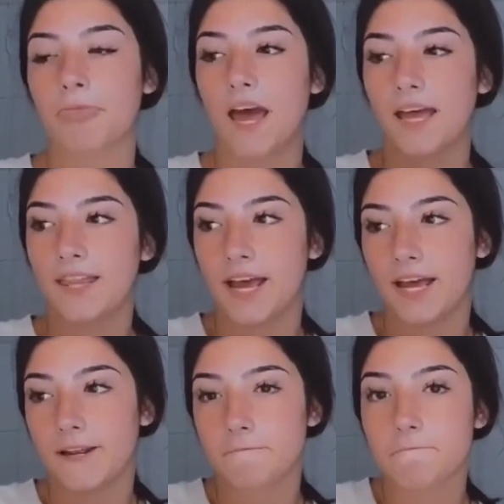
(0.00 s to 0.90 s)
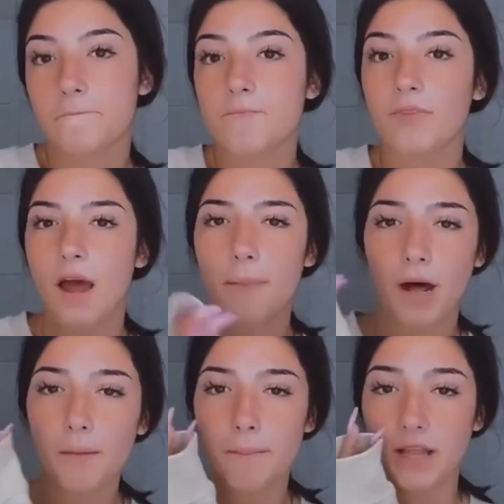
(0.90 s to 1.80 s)
And then
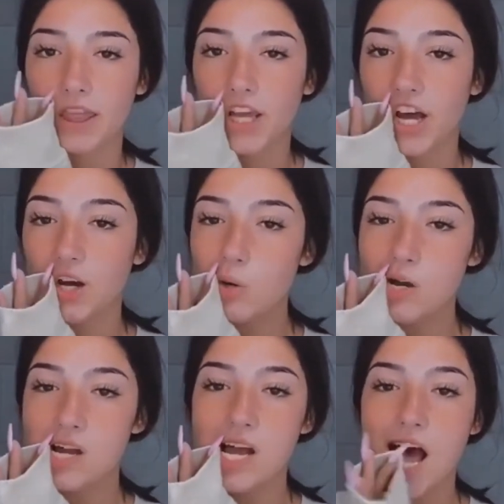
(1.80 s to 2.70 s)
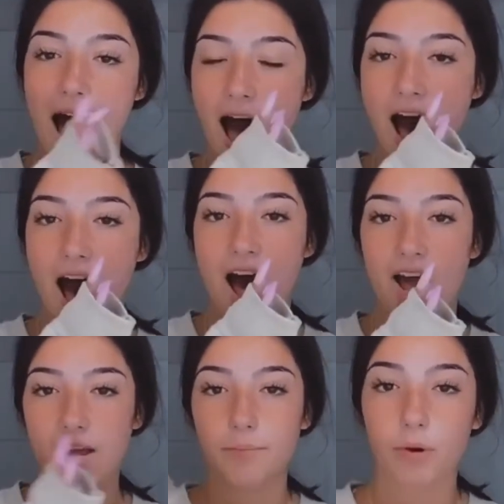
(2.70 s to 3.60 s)
about a month ago,
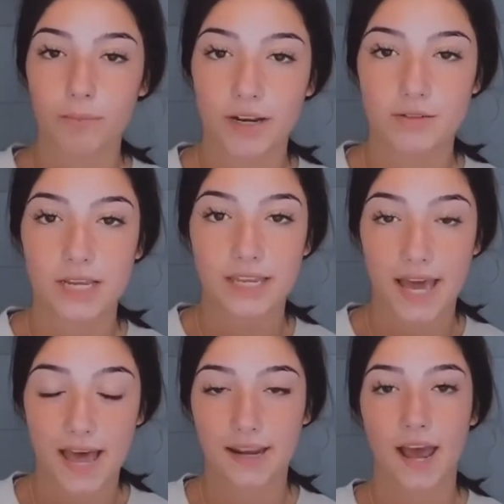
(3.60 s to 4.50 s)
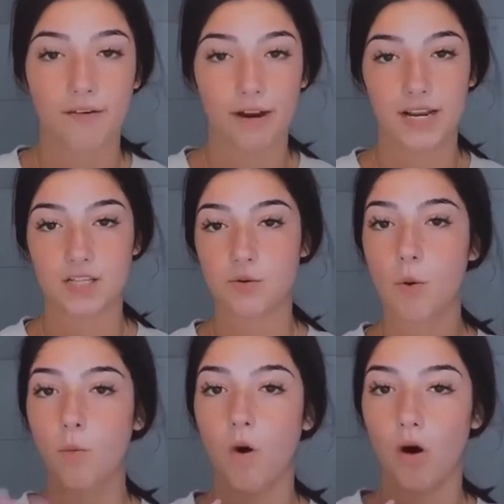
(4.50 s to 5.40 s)
I broke my nose again. I ran into a
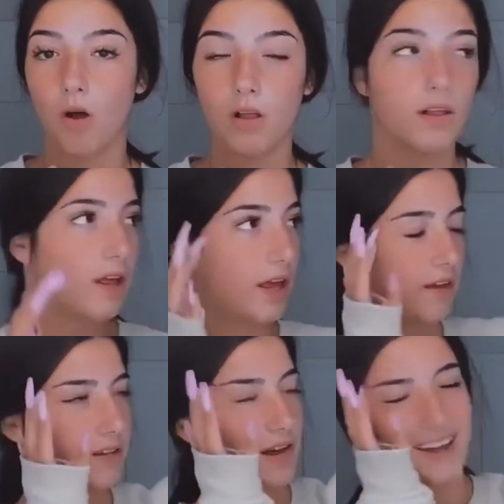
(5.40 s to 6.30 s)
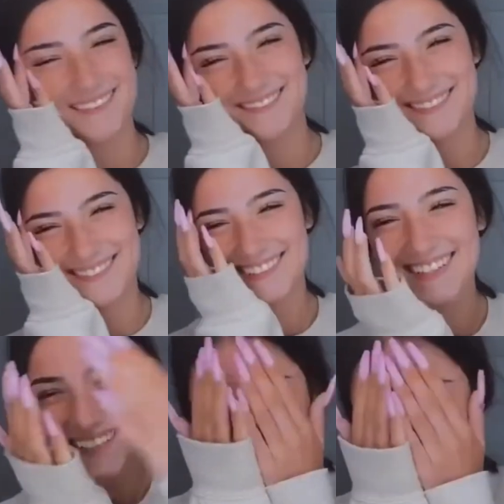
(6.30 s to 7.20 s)
wall. I
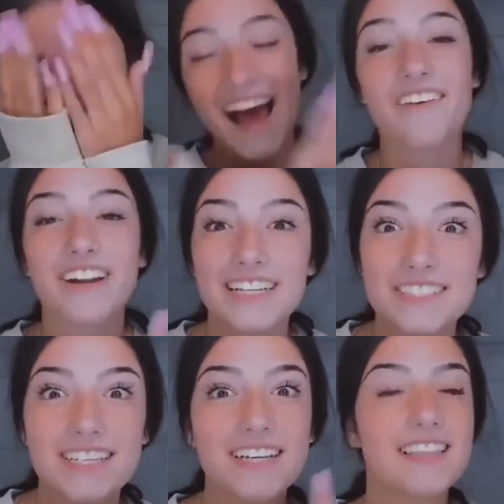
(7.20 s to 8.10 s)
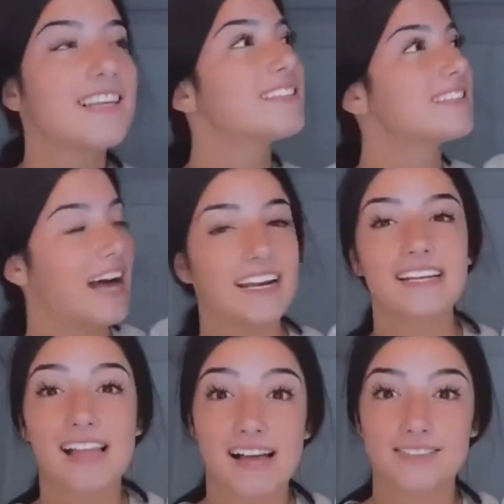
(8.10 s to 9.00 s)
ran into the
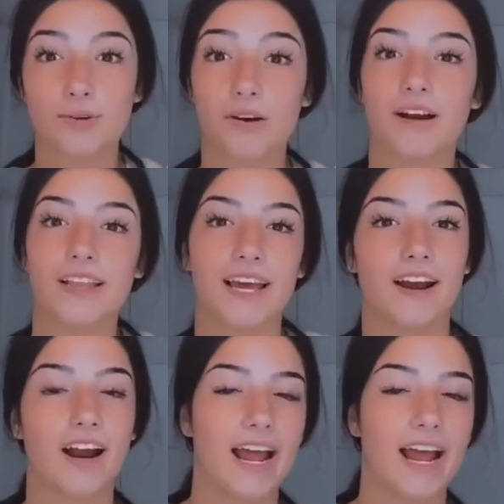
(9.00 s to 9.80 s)
sliding glass door right there.